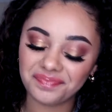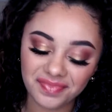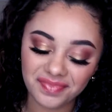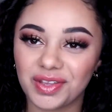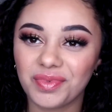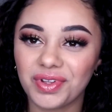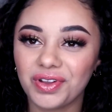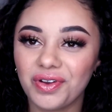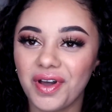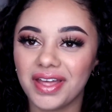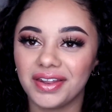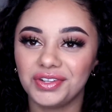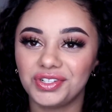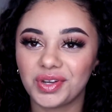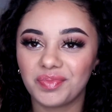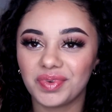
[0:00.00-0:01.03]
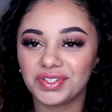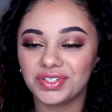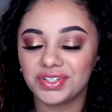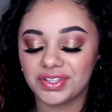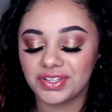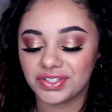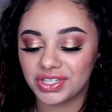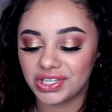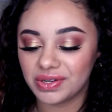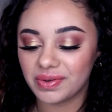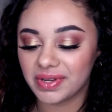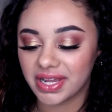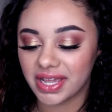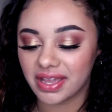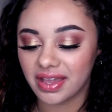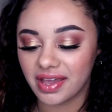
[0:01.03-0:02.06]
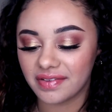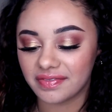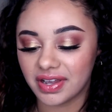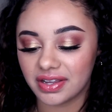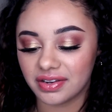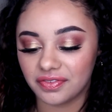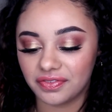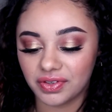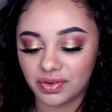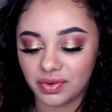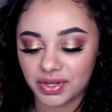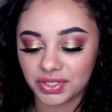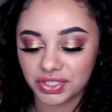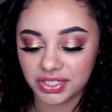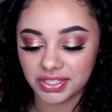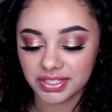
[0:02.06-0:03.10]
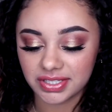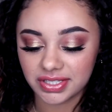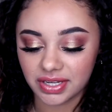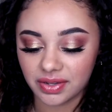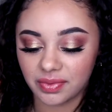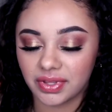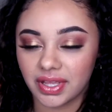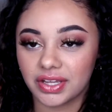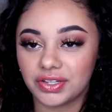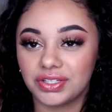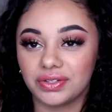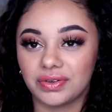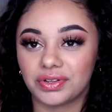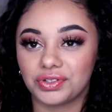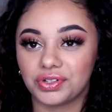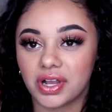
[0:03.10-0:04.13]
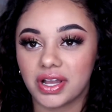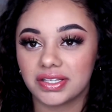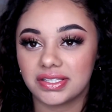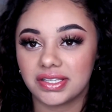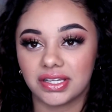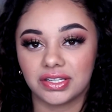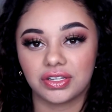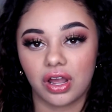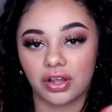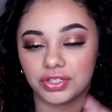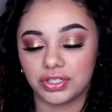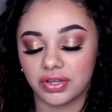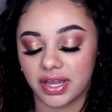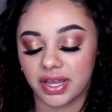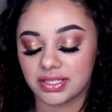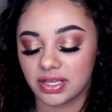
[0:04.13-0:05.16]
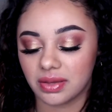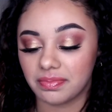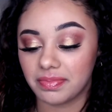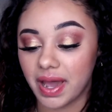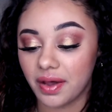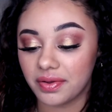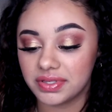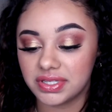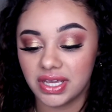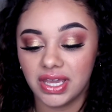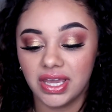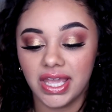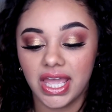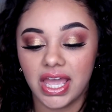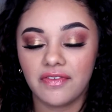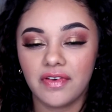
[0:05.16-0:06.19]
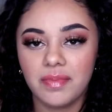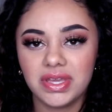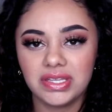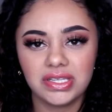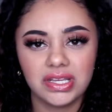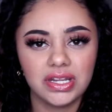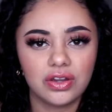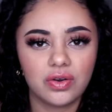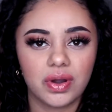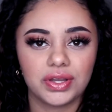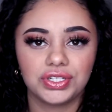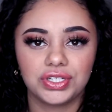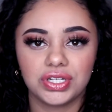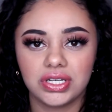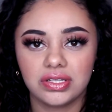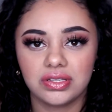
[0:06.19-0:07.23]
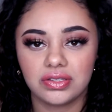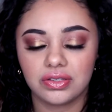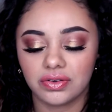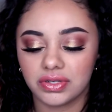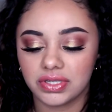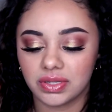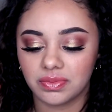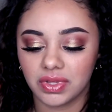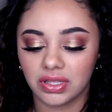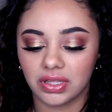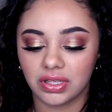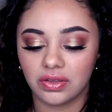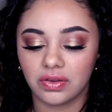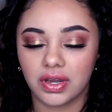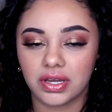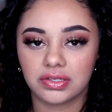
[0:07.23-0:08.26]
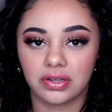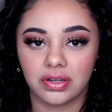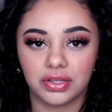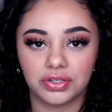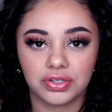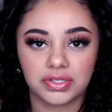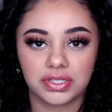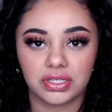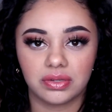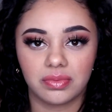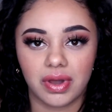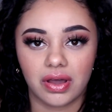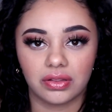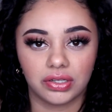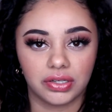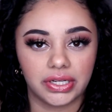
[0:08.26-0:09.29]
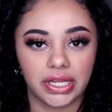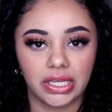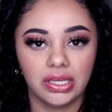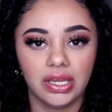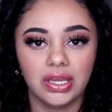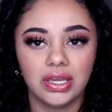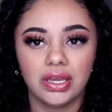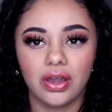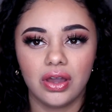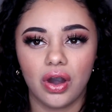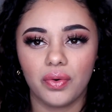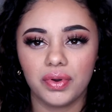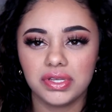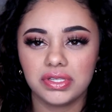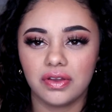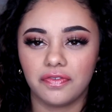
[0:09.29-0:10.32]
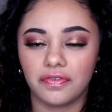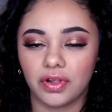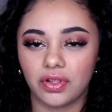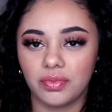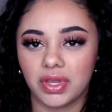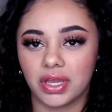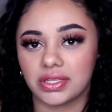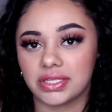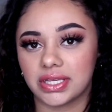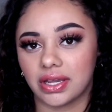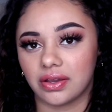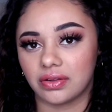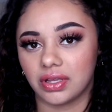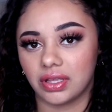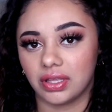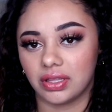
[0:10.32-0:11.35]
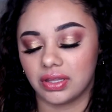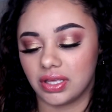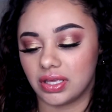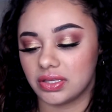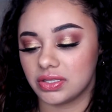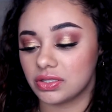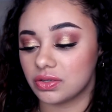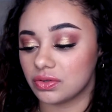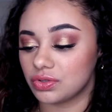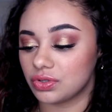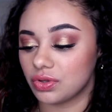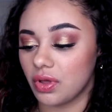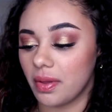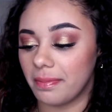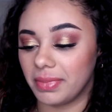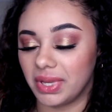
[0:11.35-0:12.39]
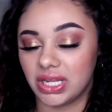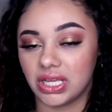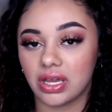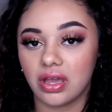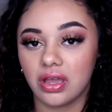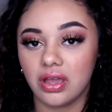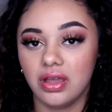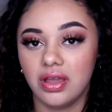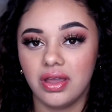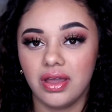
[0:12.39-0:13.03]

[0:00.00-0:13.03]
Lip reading: So I'm going to go ahead and jump into this Q&A. I've gotten a few questions that I would like to address and talk to you guys about. If I miss any questions or something that you guys are interested about learning, always follow me on down in the social media.